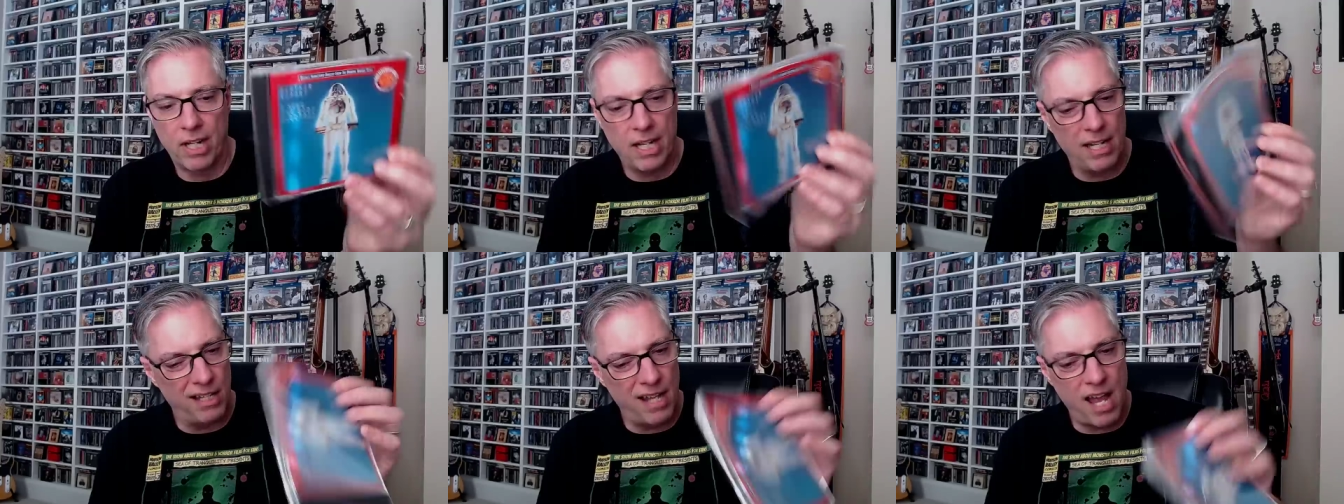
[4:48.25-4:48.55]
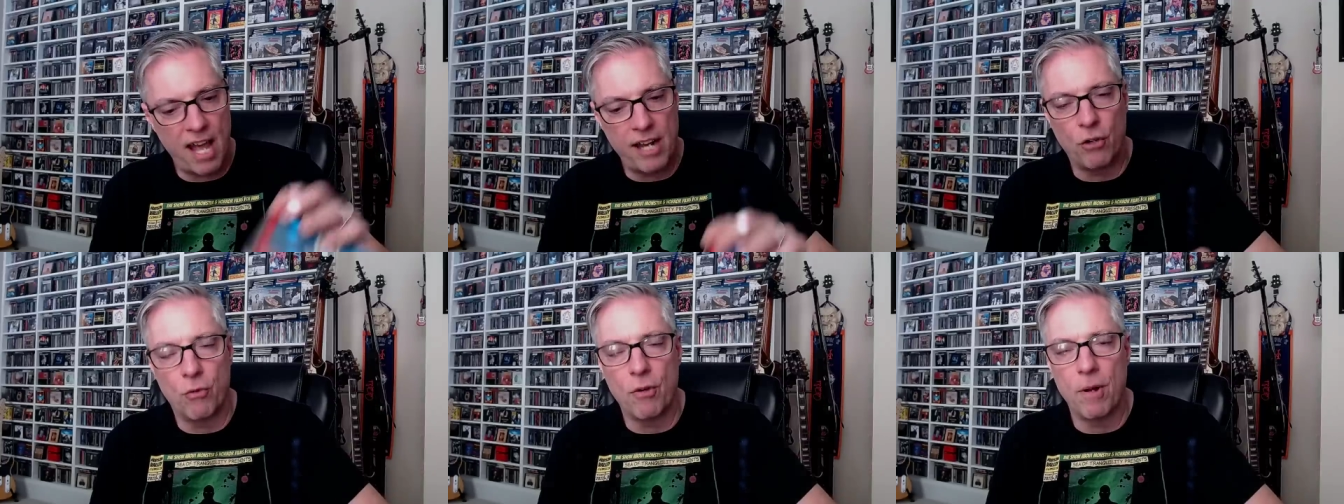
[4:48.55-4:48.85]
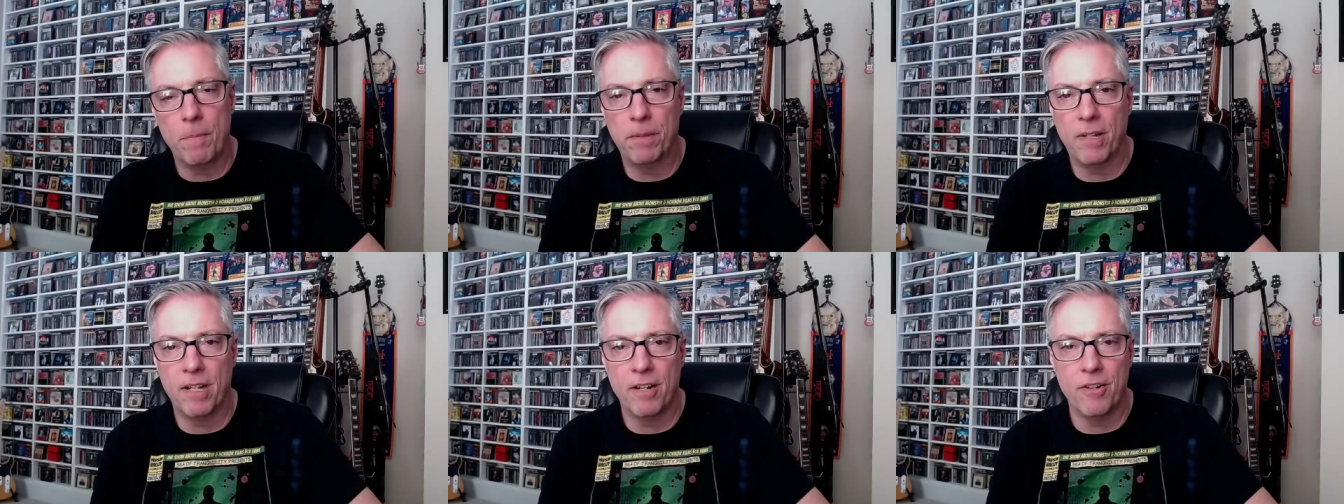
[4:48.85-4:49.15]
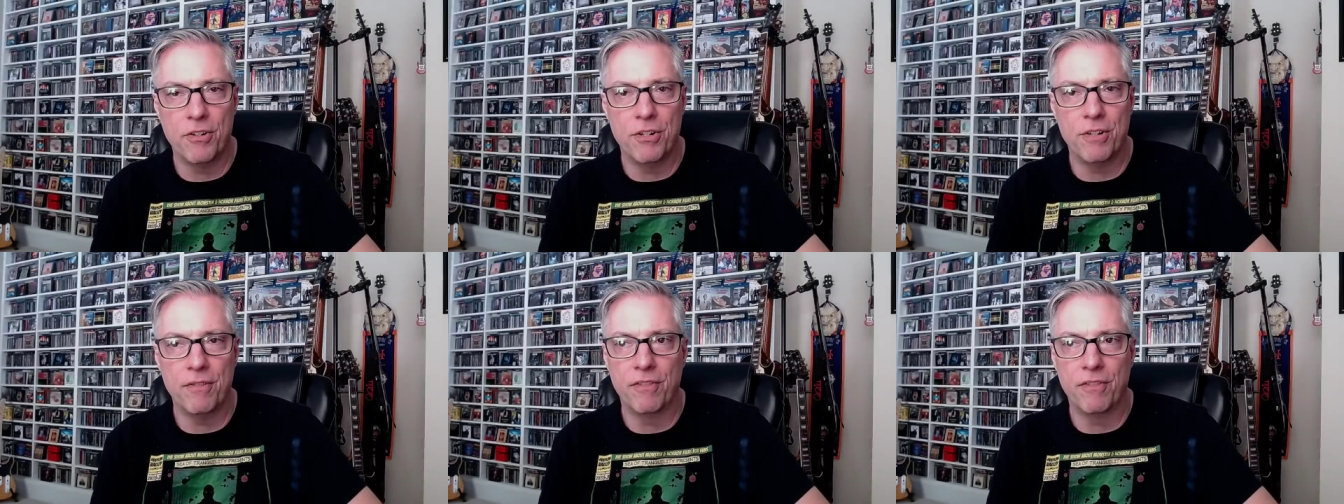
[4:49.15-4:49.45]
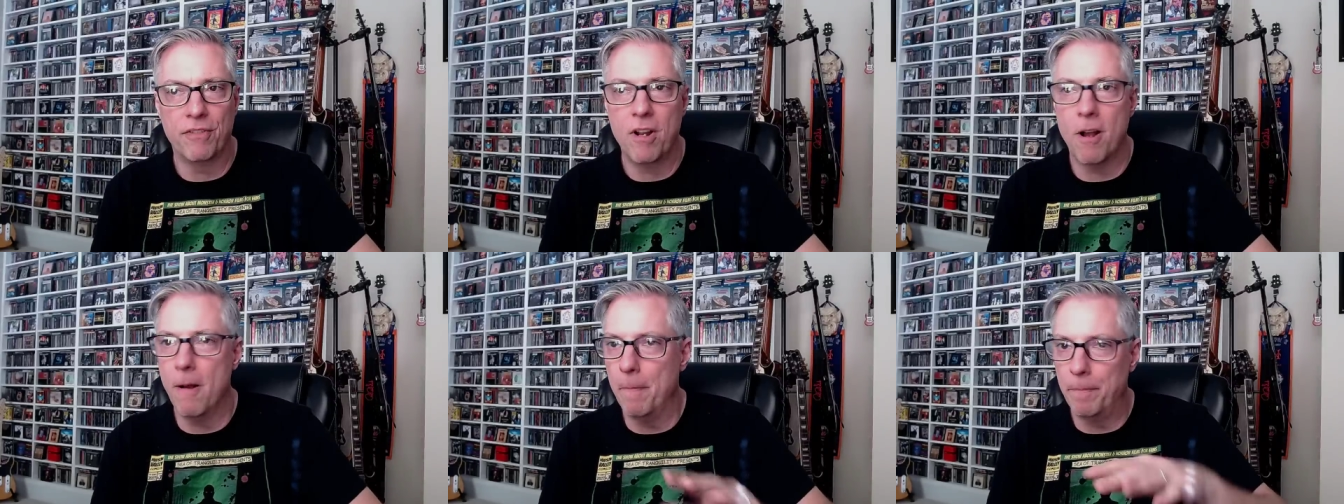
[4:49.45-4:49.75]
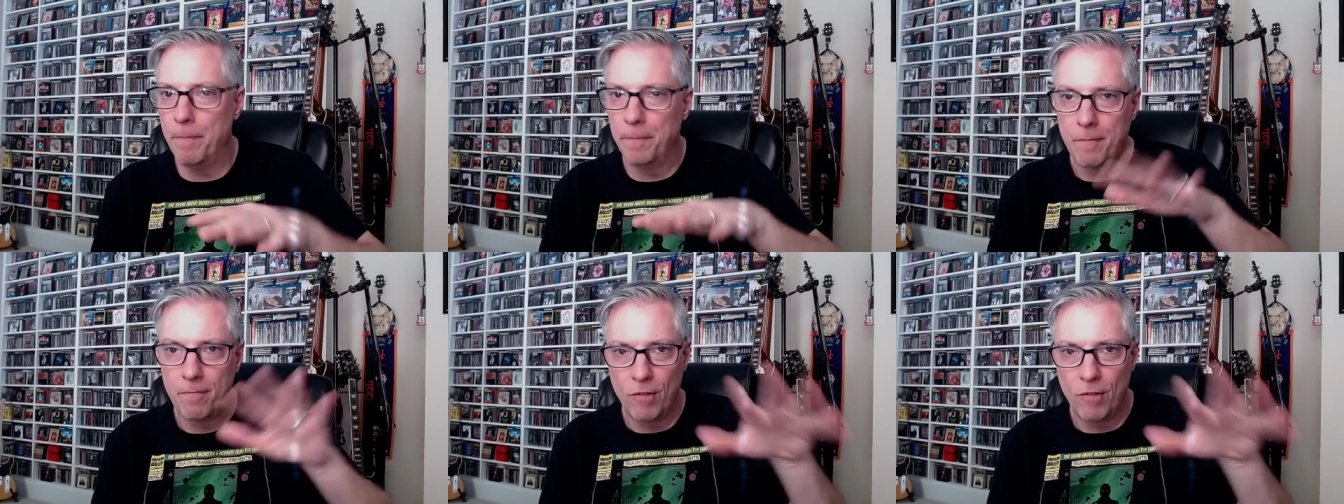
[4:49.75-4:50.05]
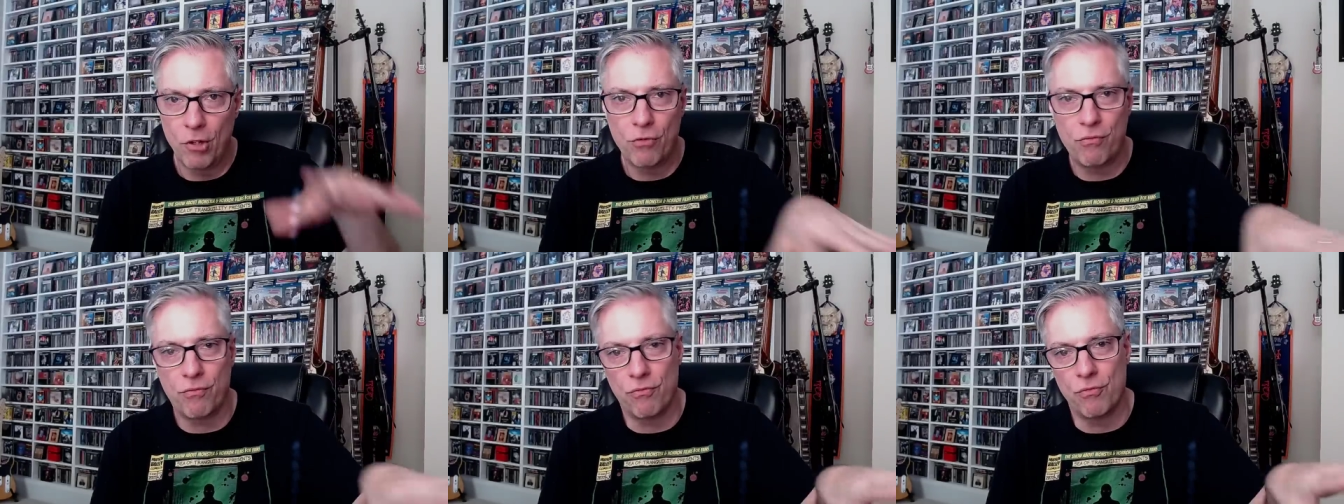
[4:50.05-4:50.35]
and a lot of great players have come
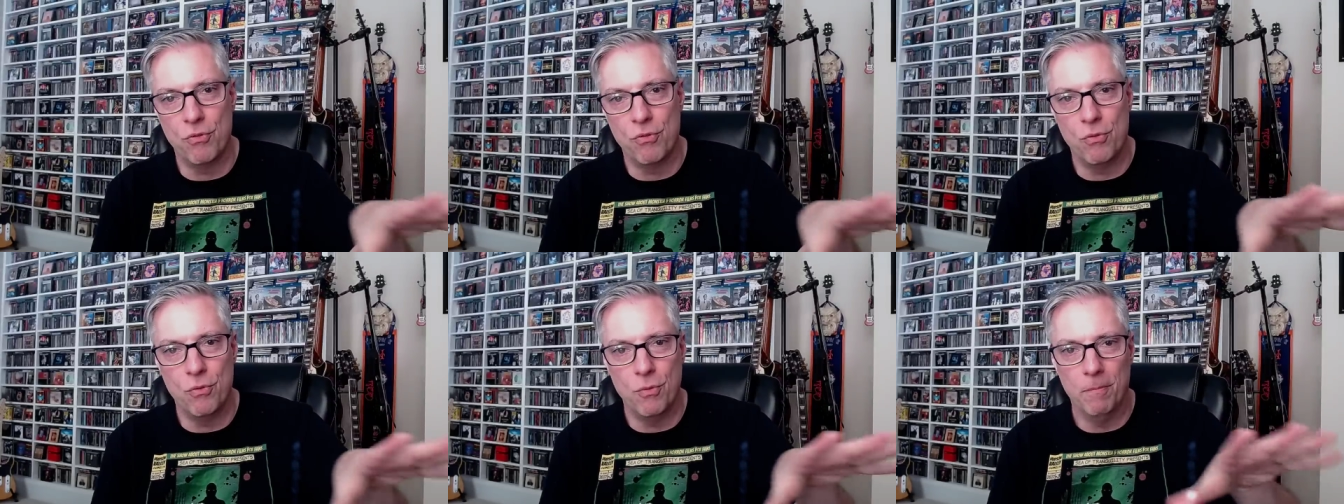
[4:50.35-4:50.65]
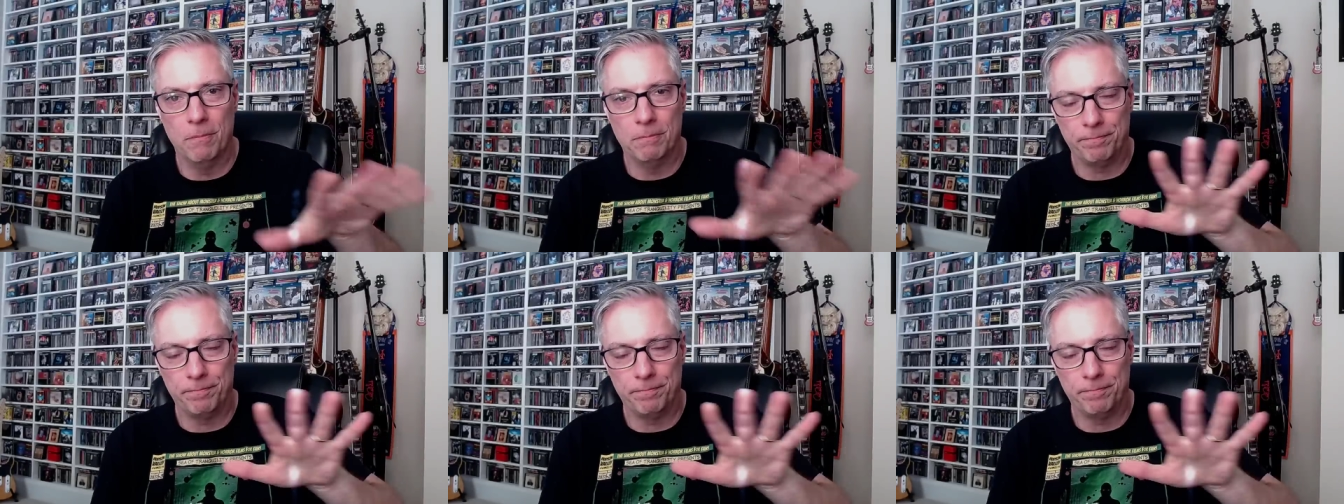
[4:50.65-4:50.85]
through